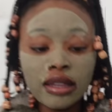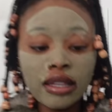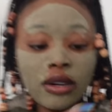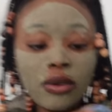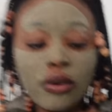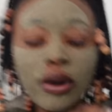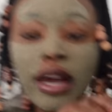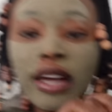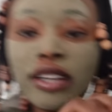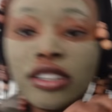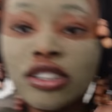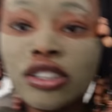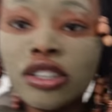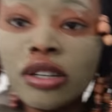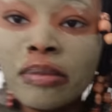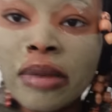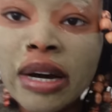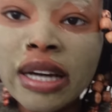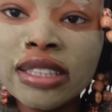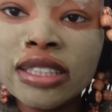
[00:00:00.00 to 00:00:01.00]
little
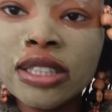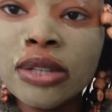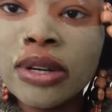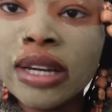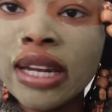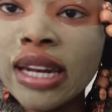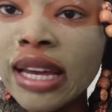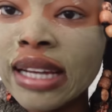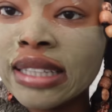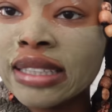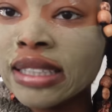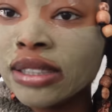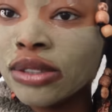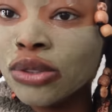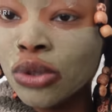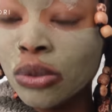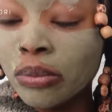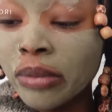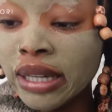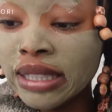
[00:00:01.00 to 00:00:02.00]
HDMI to connect it
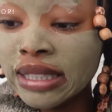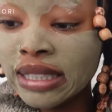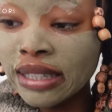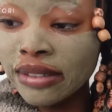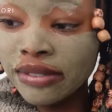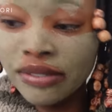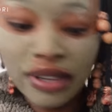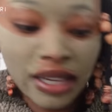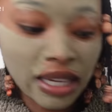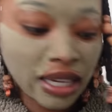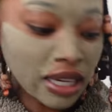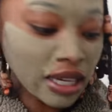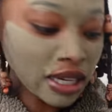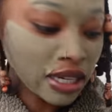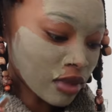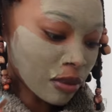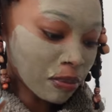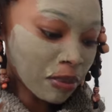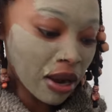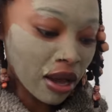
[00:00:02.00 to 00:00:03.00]
to my TV,
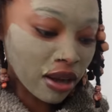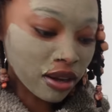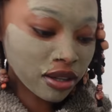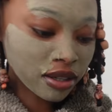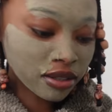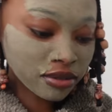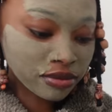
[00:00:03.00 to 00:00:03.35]
a plug.